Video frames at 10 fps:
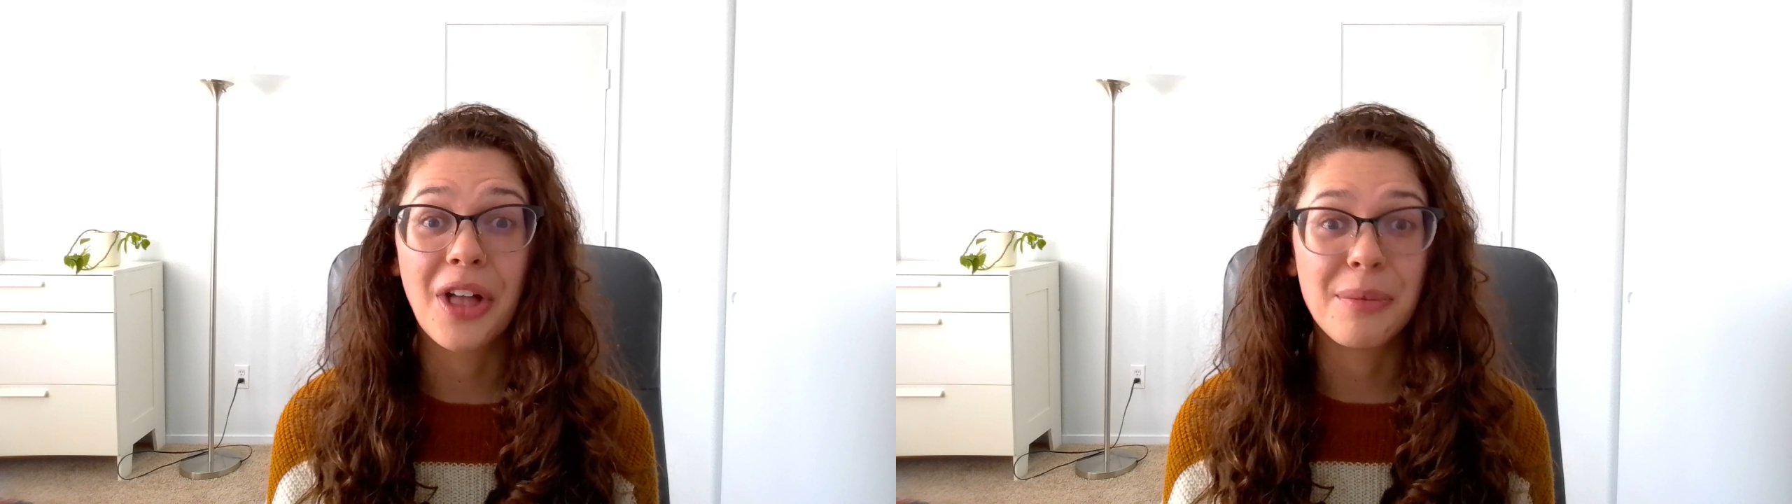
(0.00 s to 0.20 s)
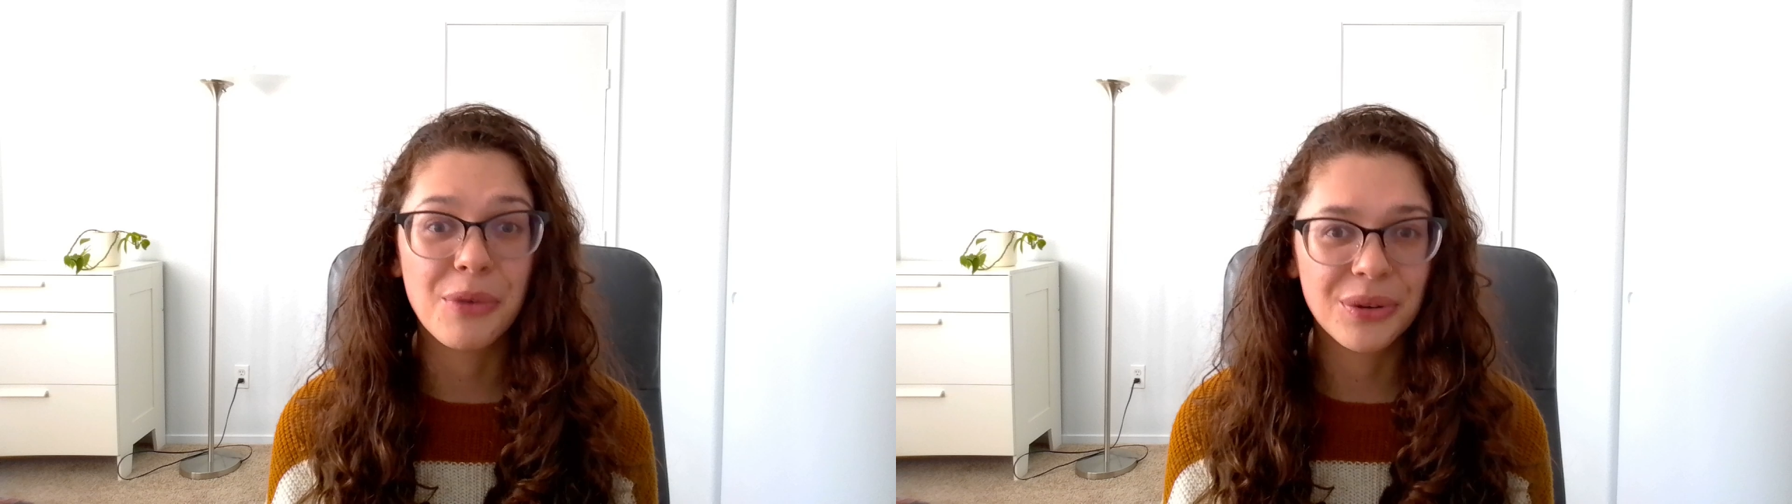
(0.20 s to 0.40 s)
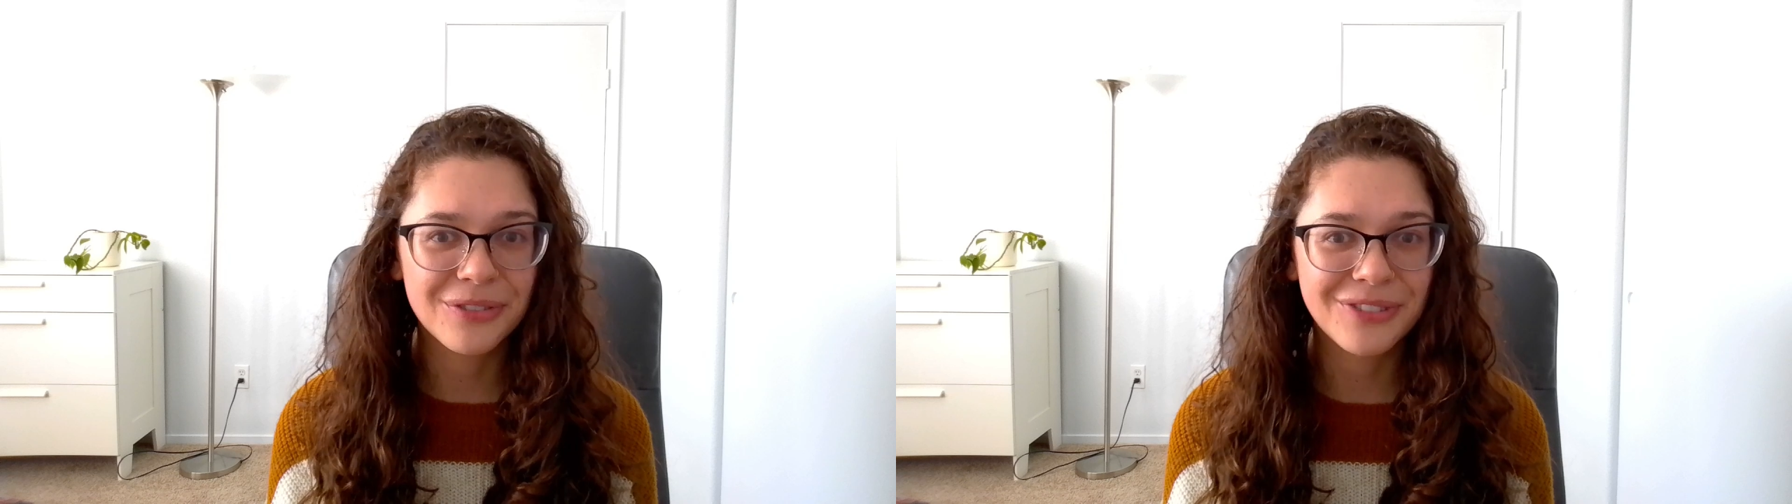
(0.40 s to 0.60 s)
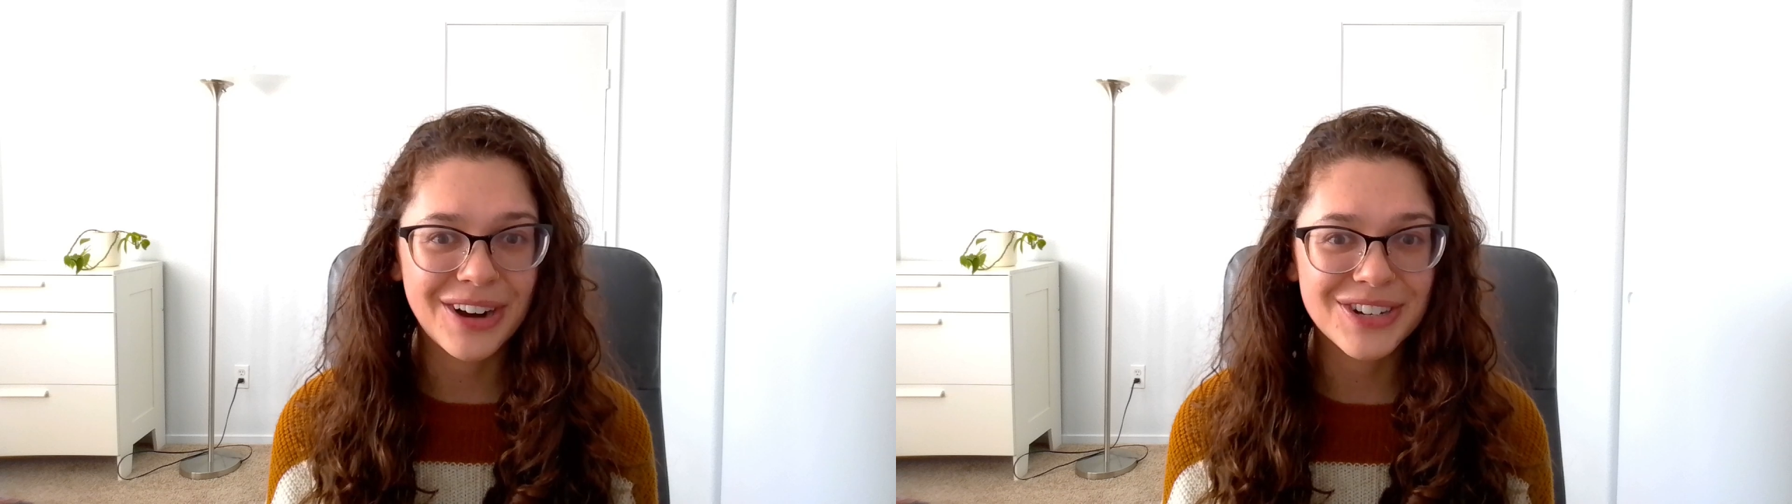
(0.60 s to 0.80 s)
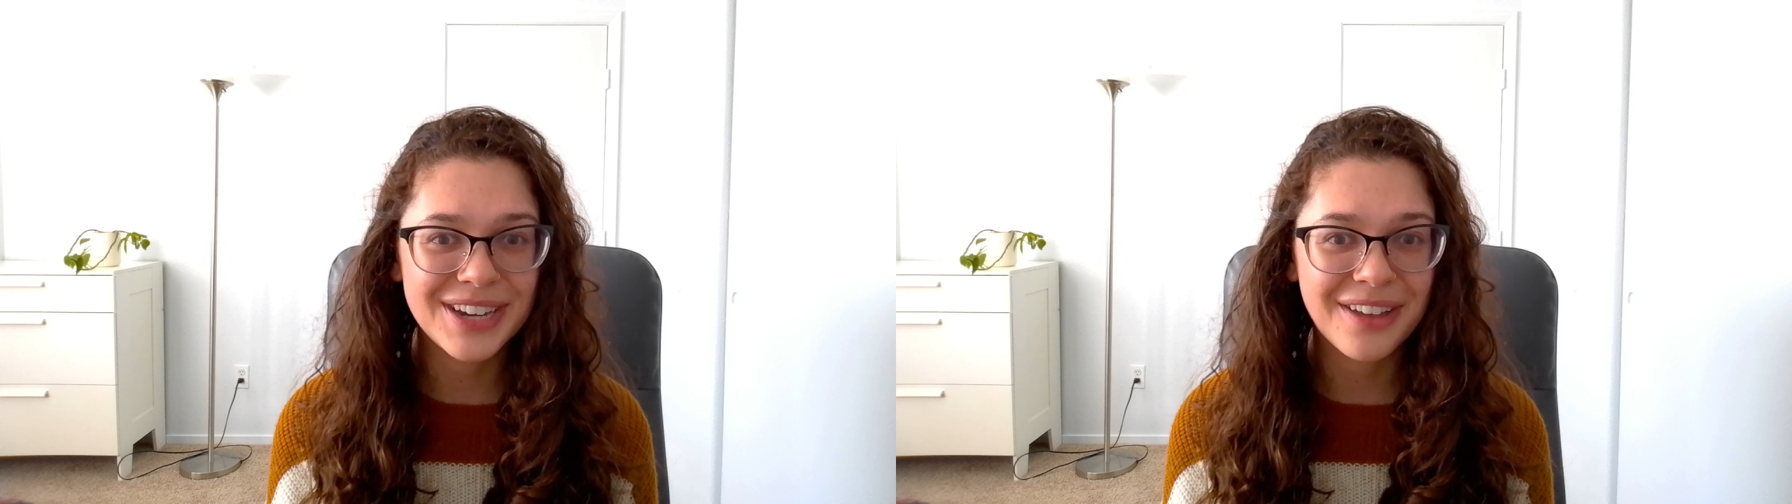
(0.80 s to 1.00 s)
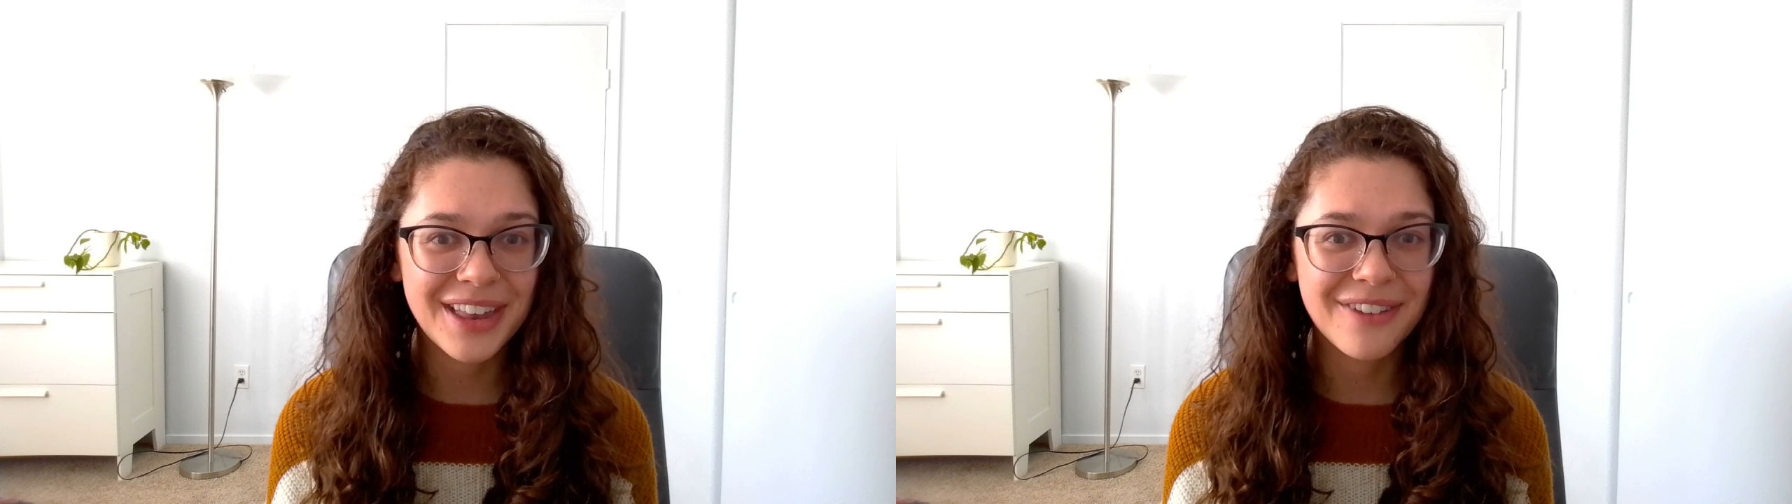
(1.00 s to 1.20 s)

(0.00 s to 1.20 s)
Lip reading: lot more refreshed now that